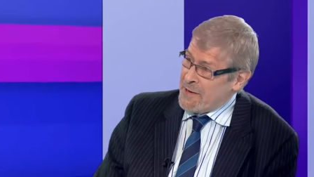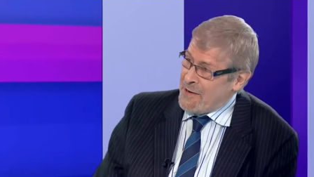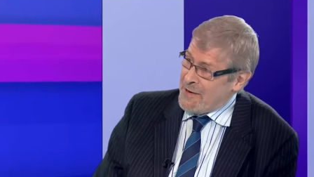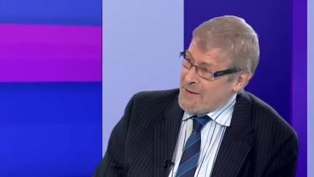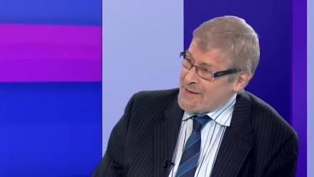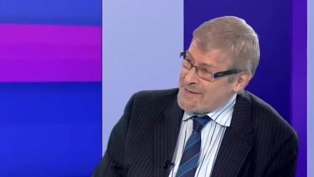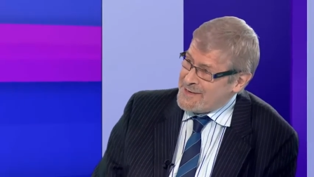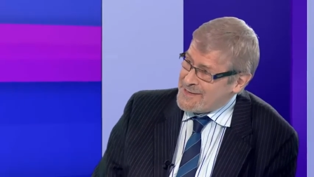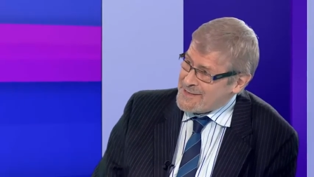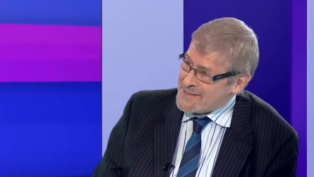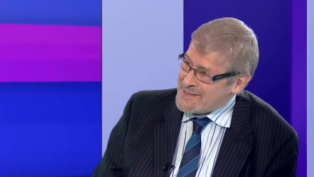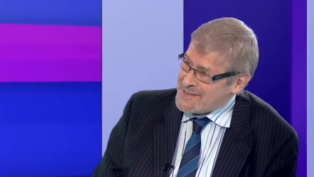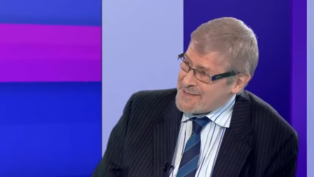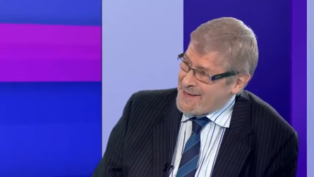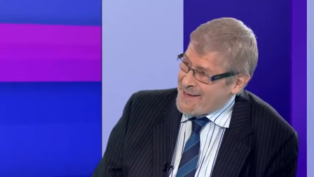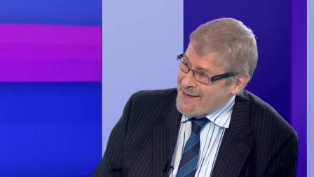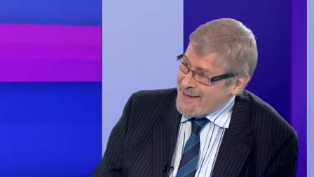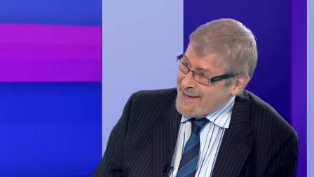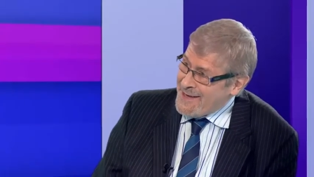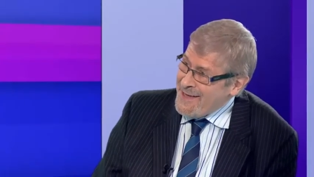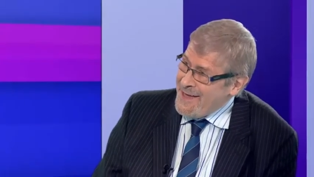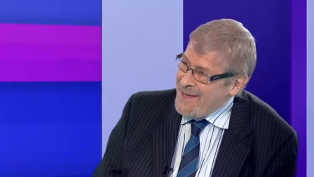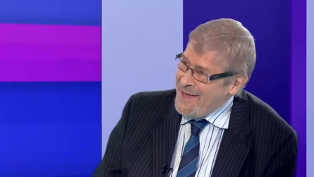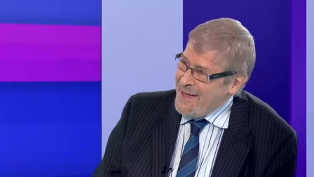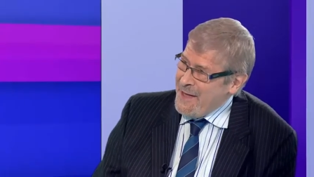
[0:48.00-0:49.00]
guide to
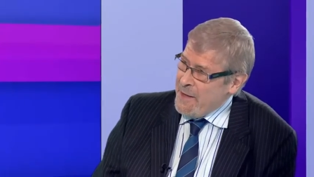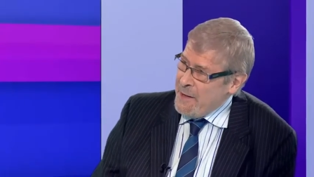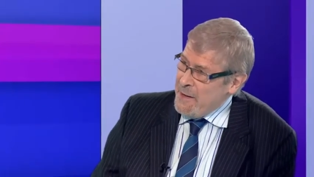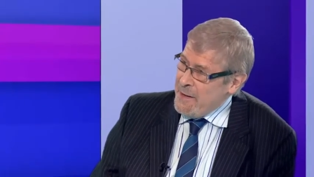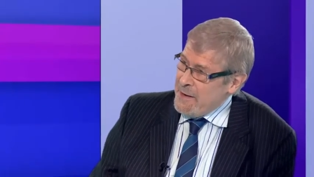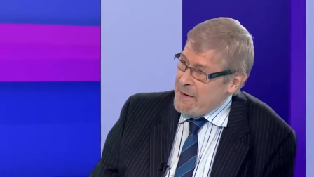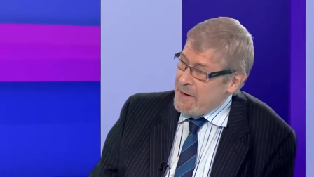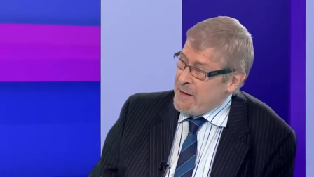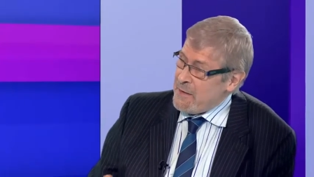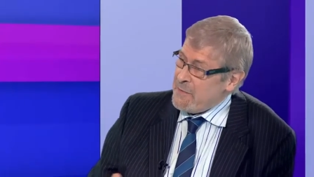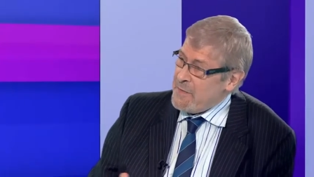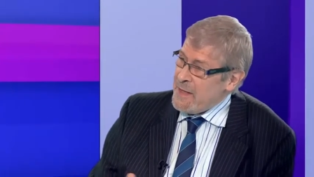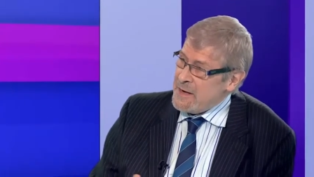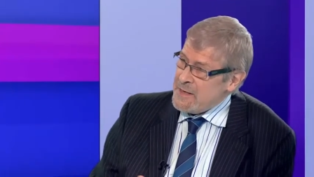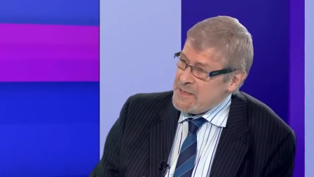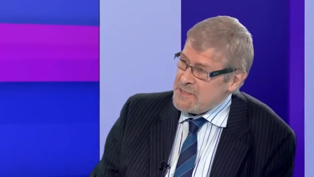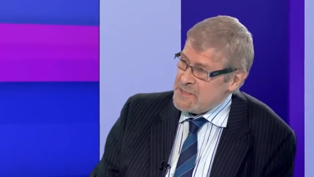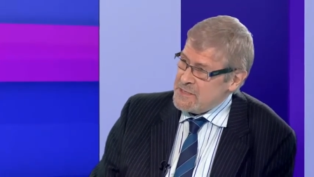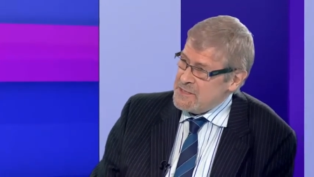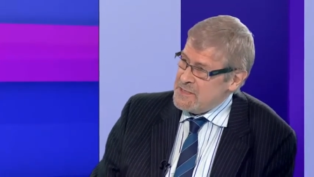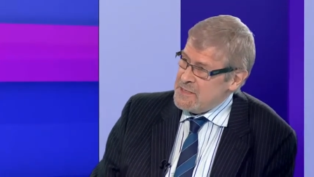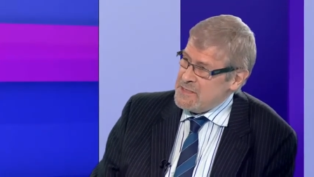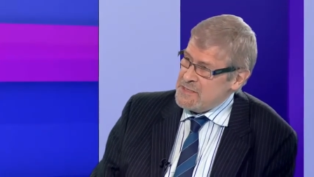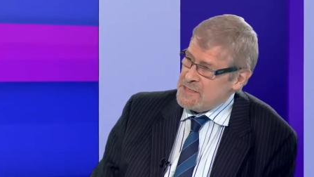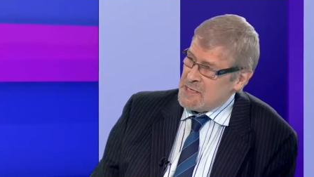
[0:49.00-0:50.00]
say. Now, that is
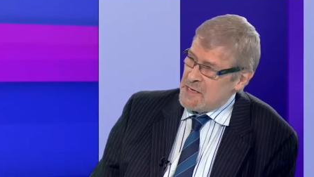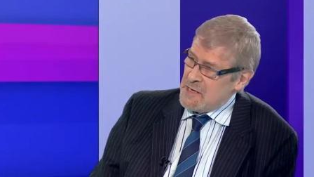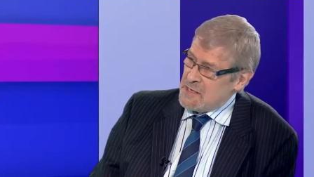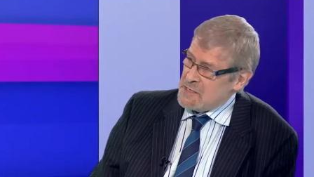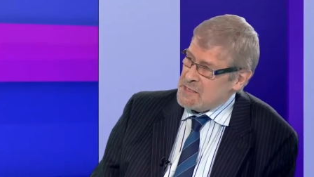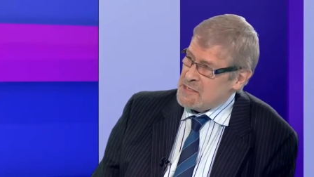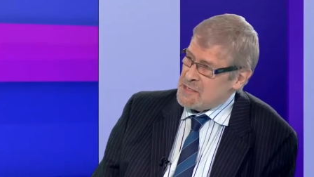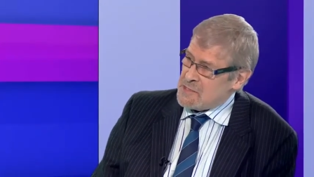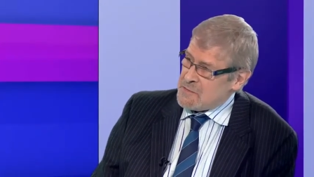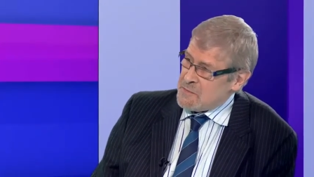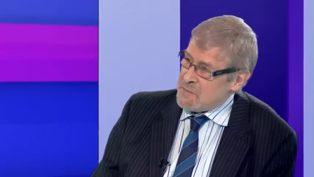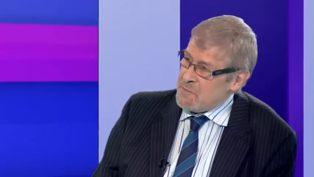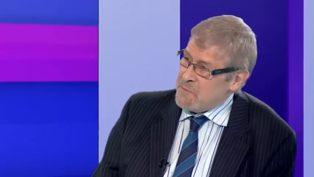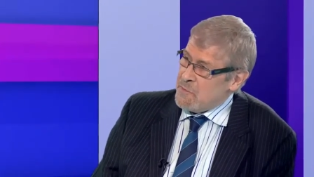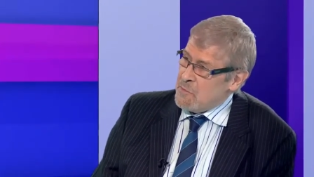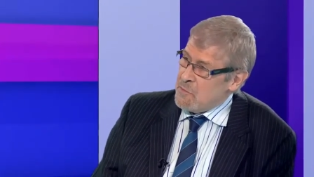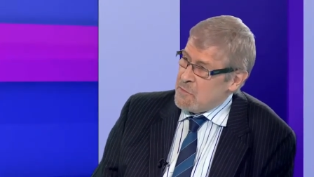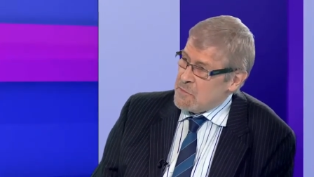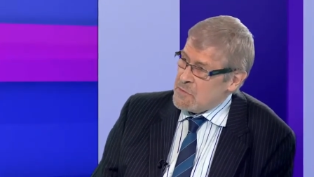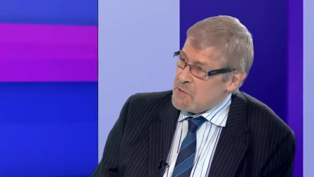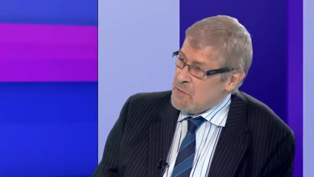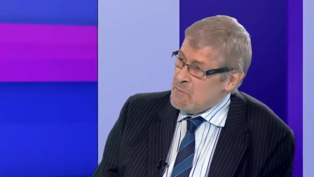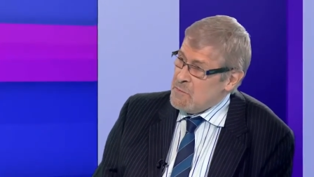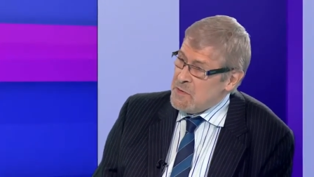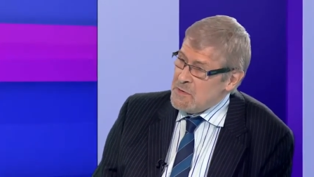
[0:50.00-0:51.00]
a disaster
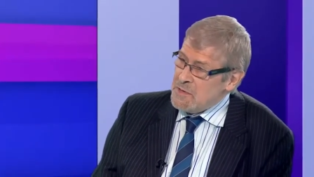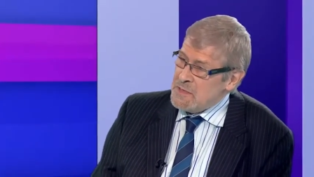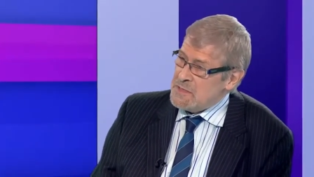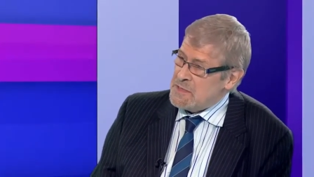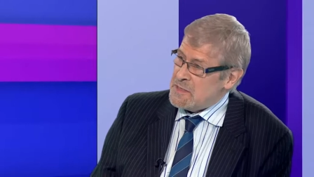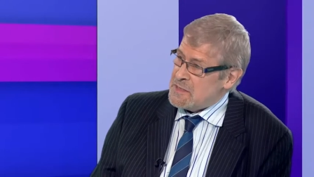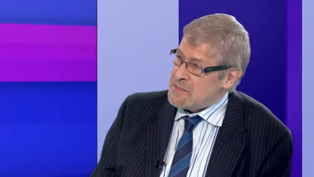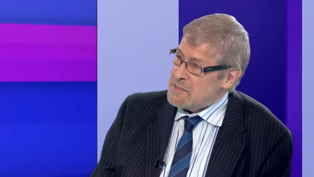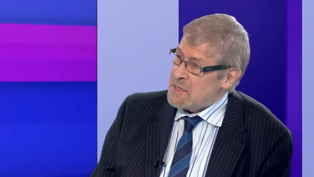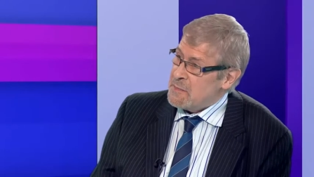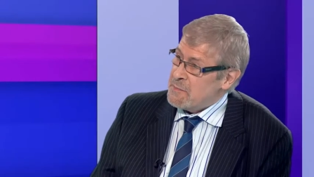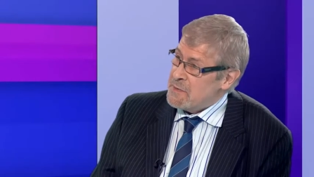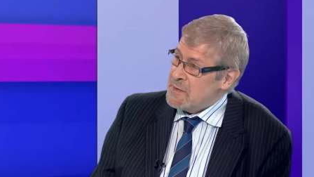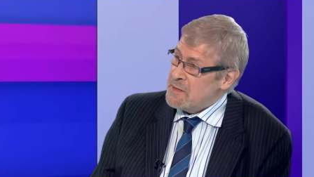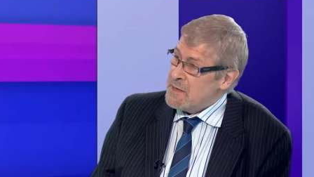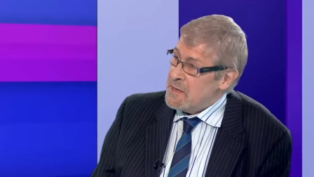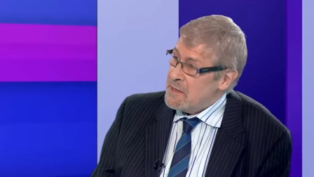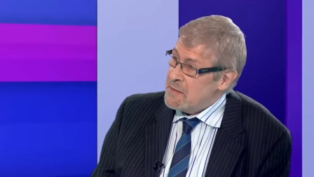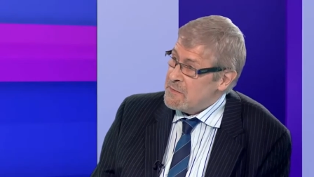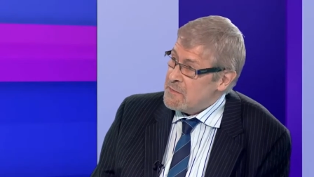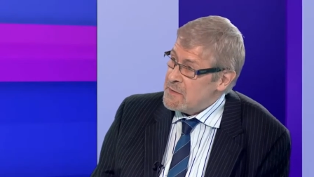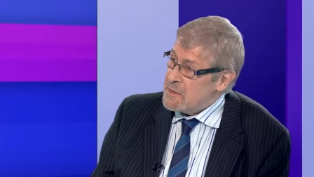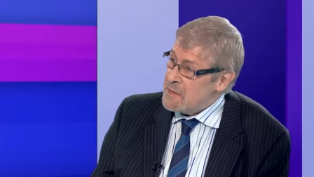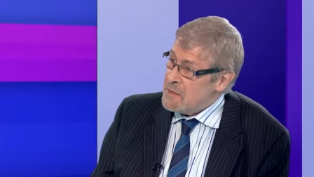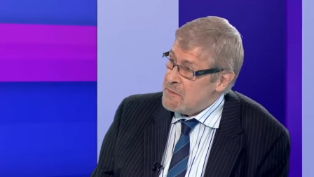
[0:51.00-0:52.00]
for communities up and
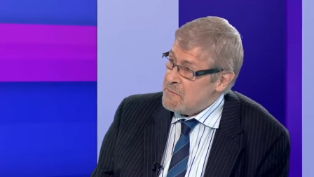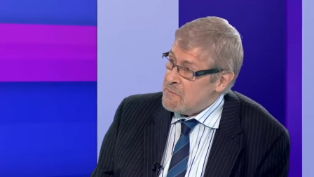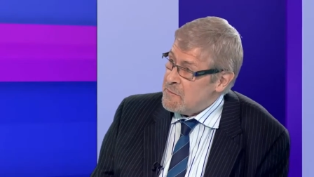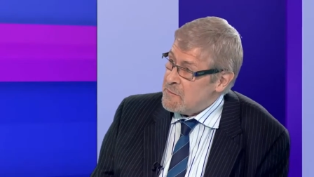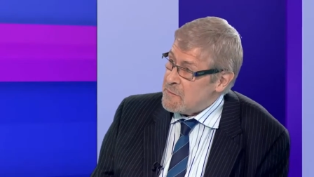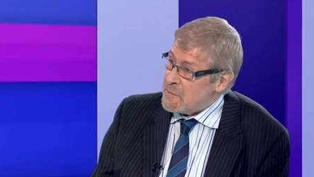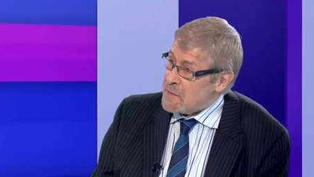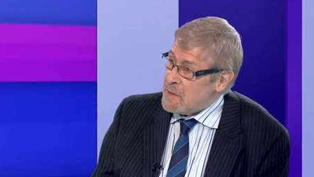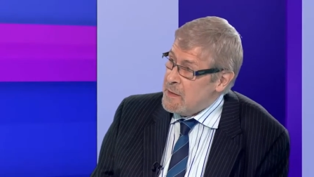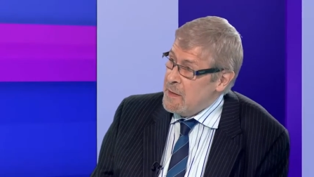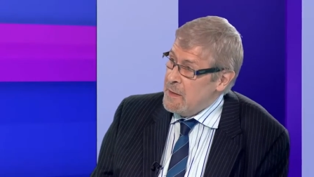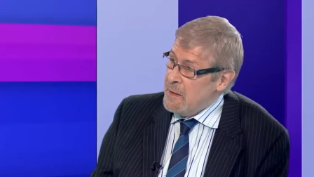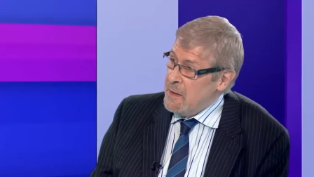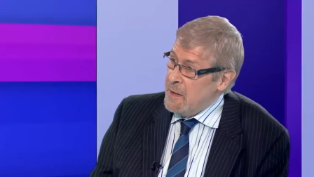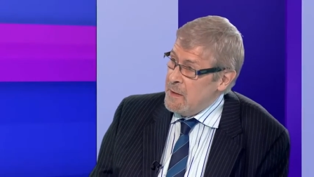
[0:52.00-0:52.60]
down the country.